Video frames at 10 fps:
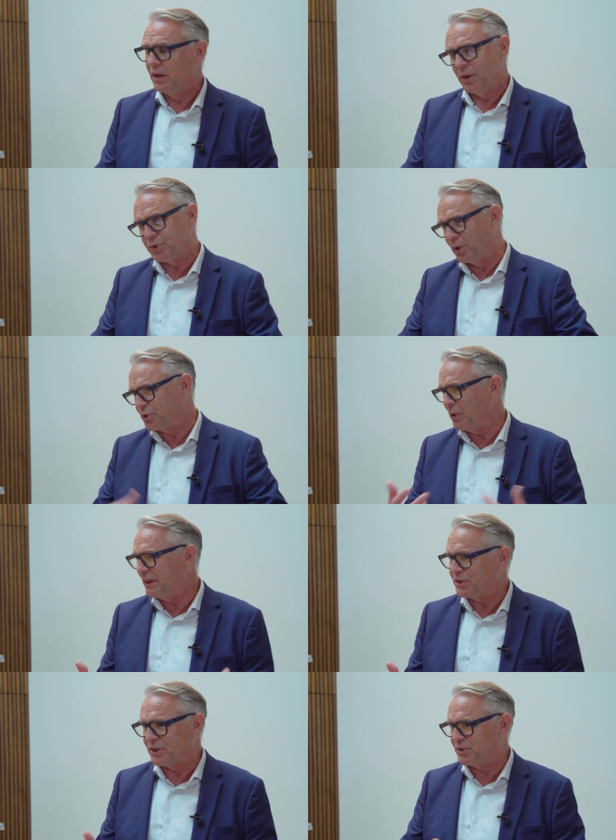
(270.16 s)
So it's
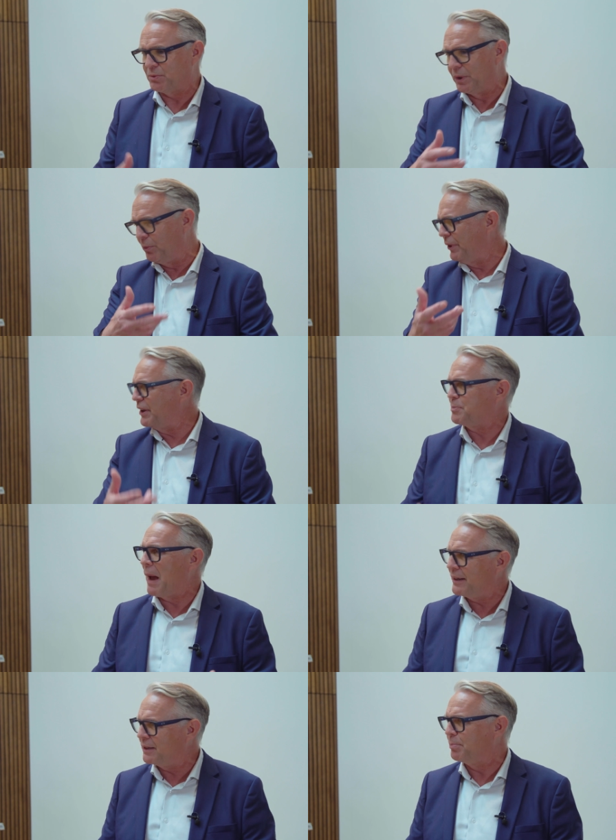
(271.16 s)
really just, we're
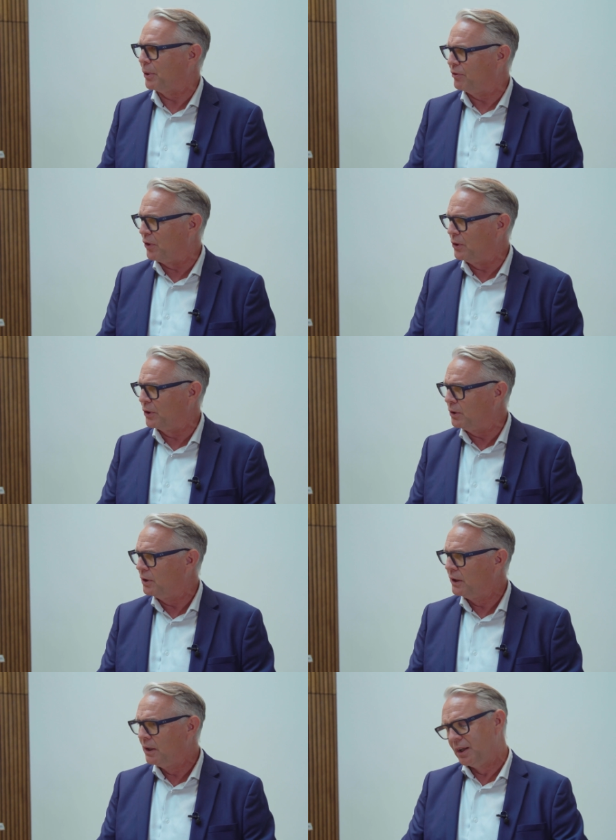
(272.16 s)
expanding the portfolio.
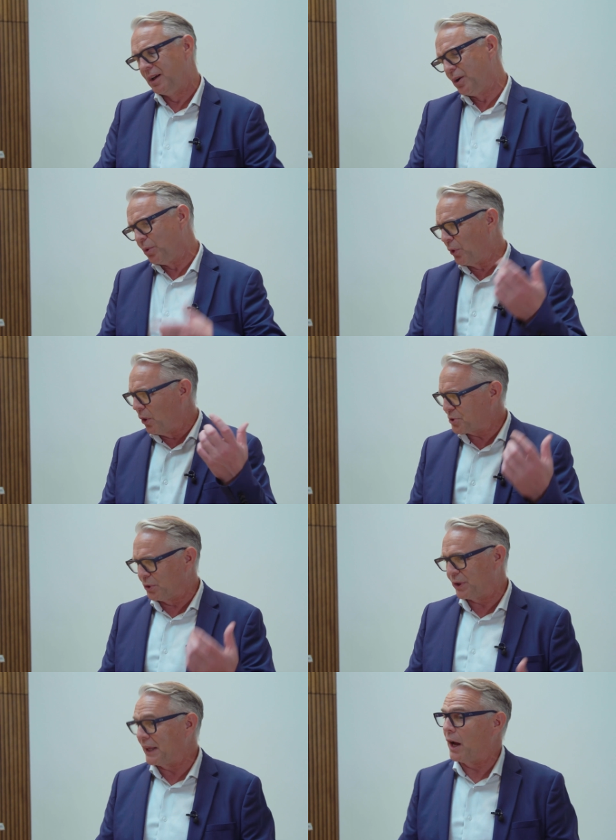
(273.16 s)
We're also
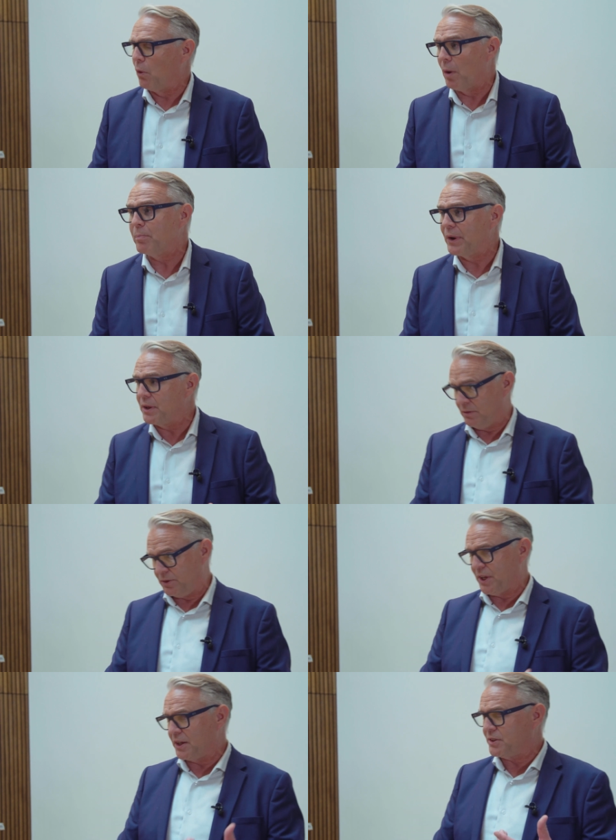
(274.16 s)
looking at a 1.6
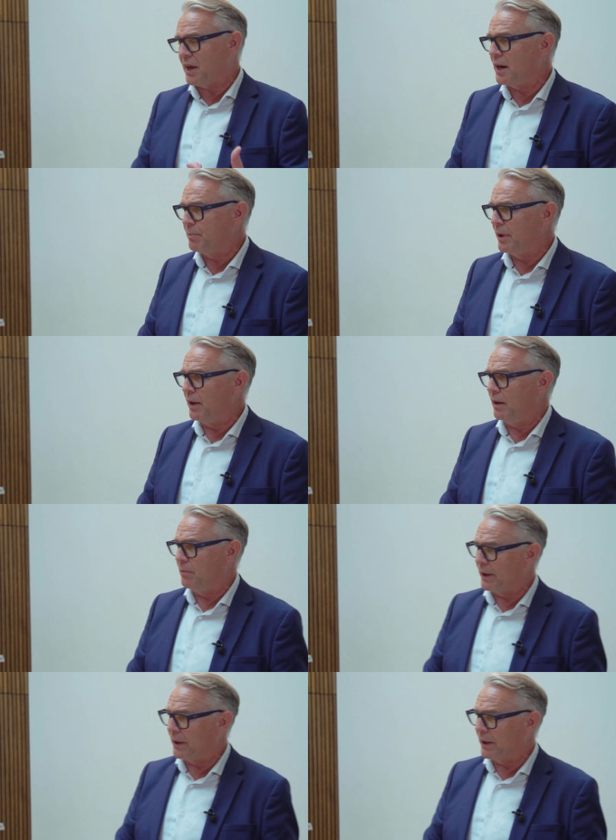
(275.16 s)
terabit